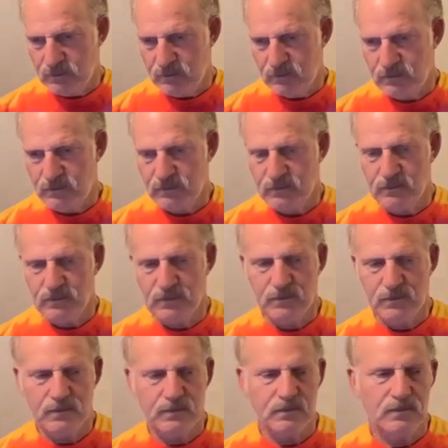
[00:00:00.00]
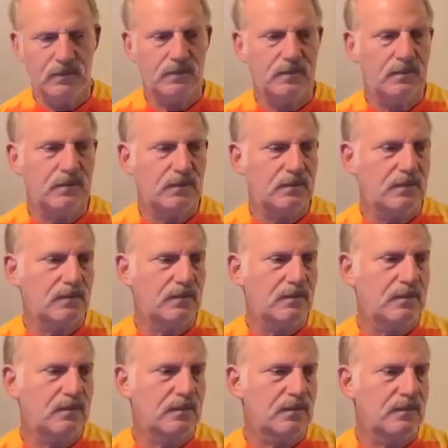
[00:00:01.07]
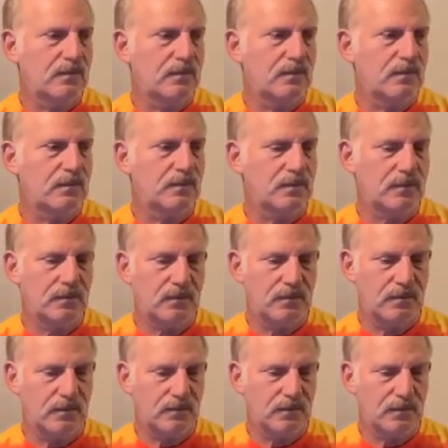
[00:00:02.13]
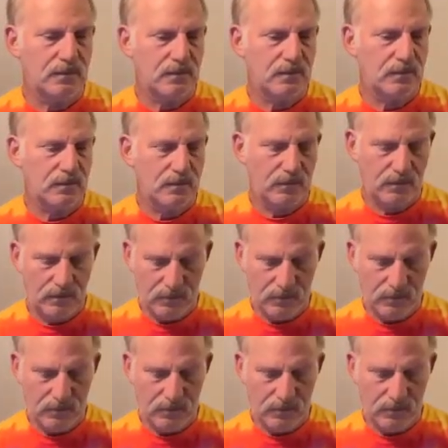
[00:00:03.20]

(silent)